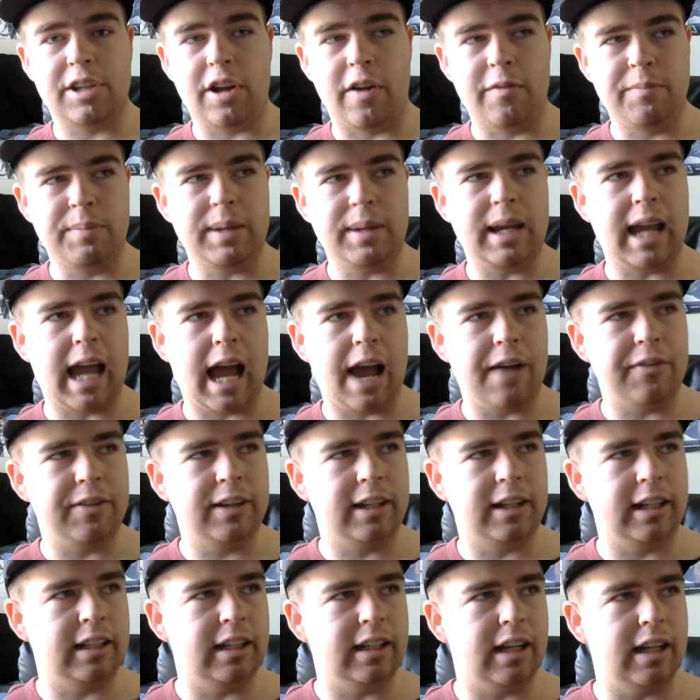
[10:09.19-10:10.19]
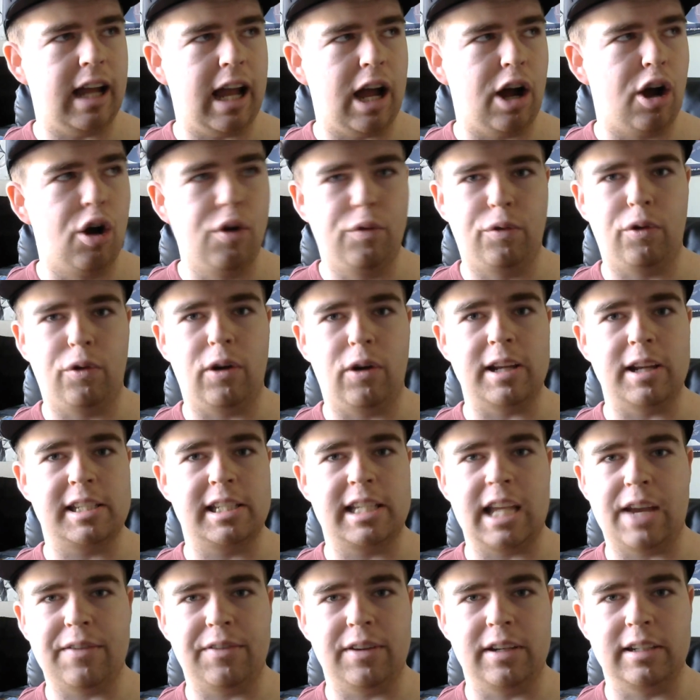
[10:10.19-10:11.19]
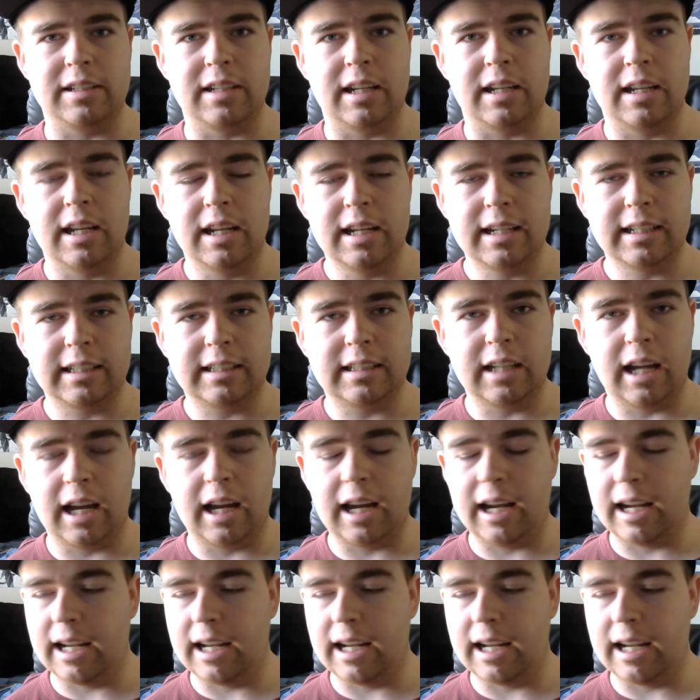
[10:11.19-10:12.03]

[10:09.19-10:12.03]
of me having over a seven point